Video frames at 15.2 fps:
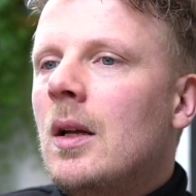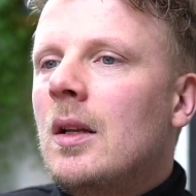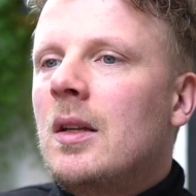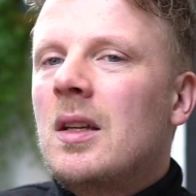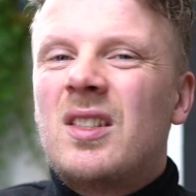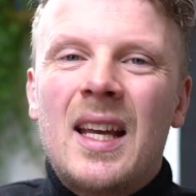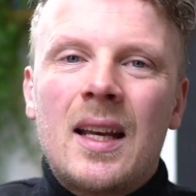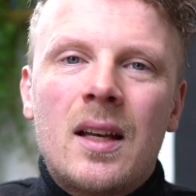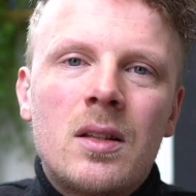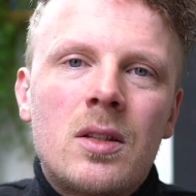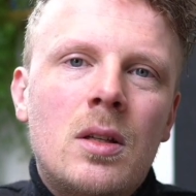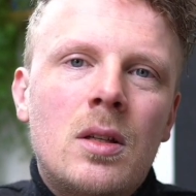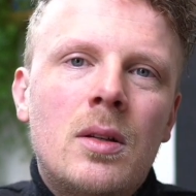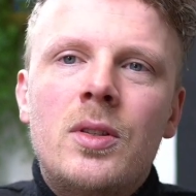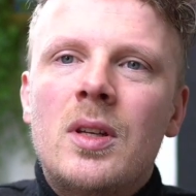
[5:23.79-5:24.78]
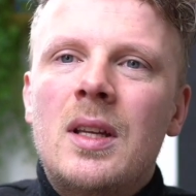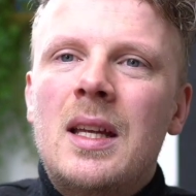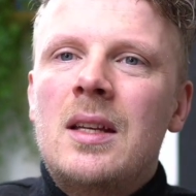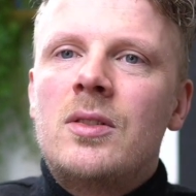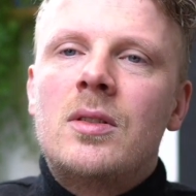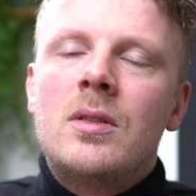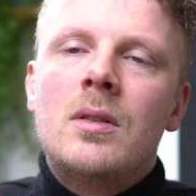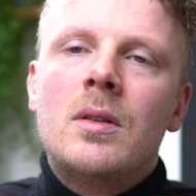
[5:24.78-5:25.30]
Uh, the second solution
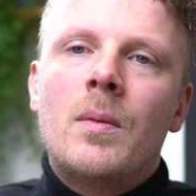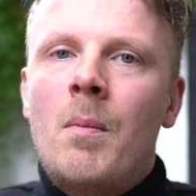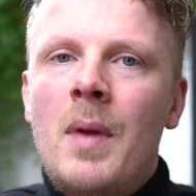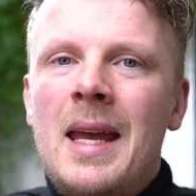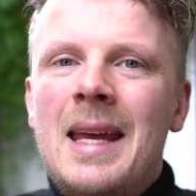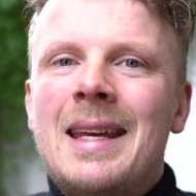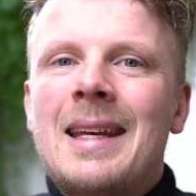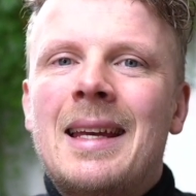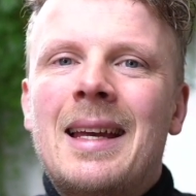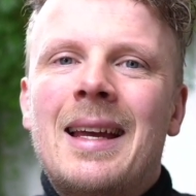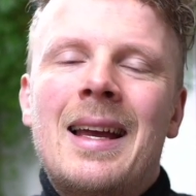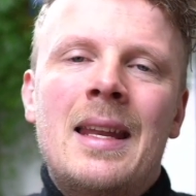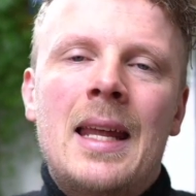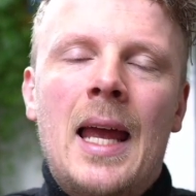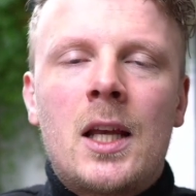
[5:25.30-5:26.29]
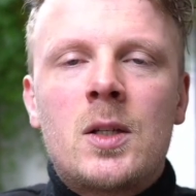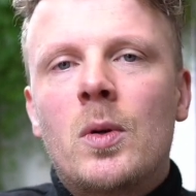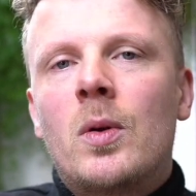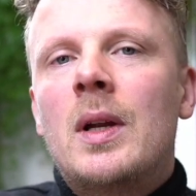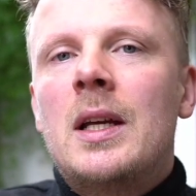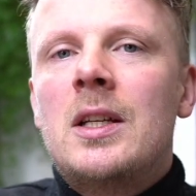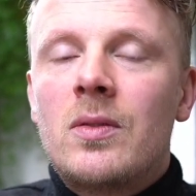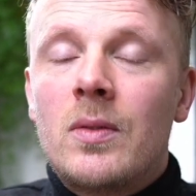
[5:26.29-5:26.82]
is to make an
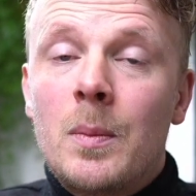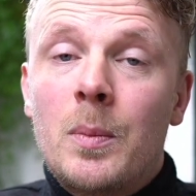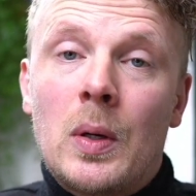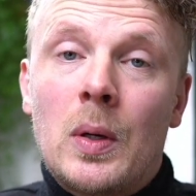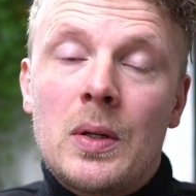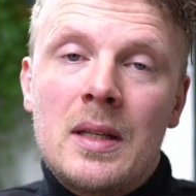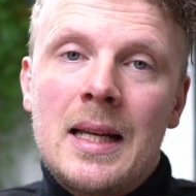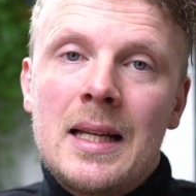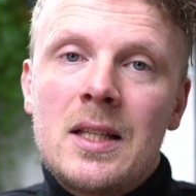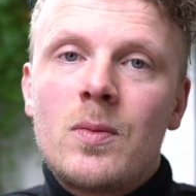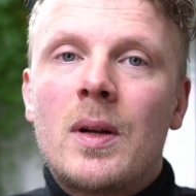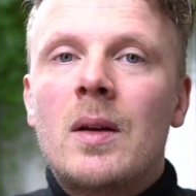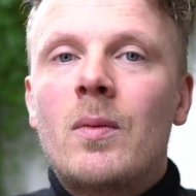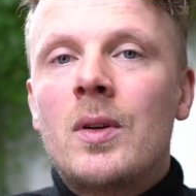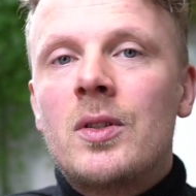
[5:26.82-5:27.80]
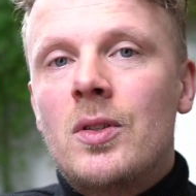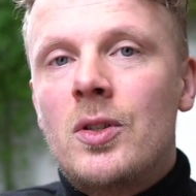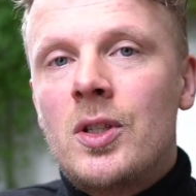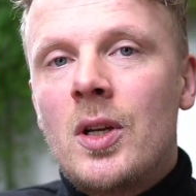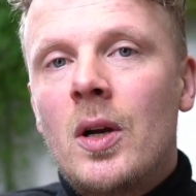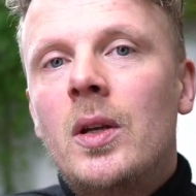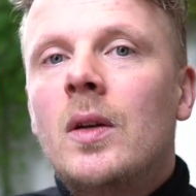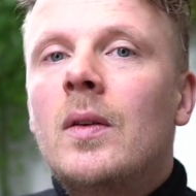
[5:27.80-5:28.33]
exploration report and that's what I want to
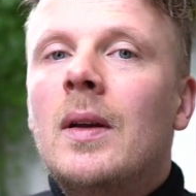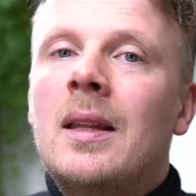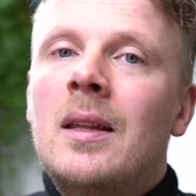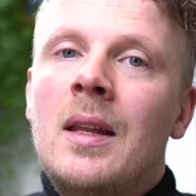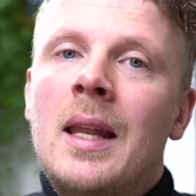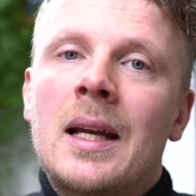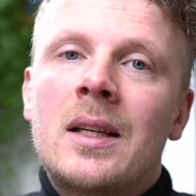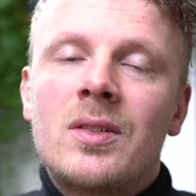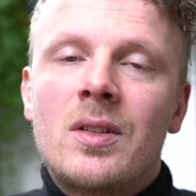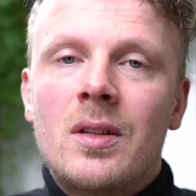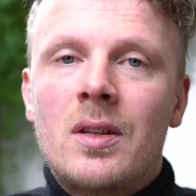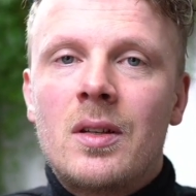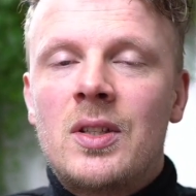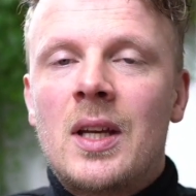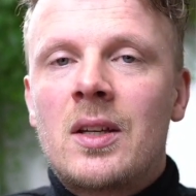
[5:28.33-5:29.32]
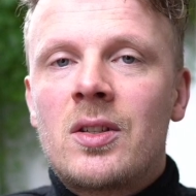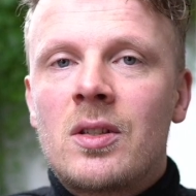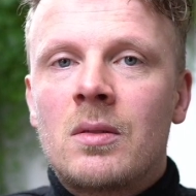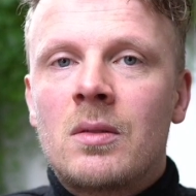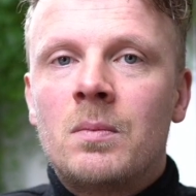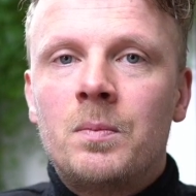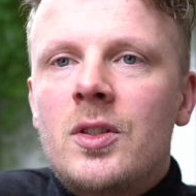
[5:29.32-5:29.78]
show you in the next section.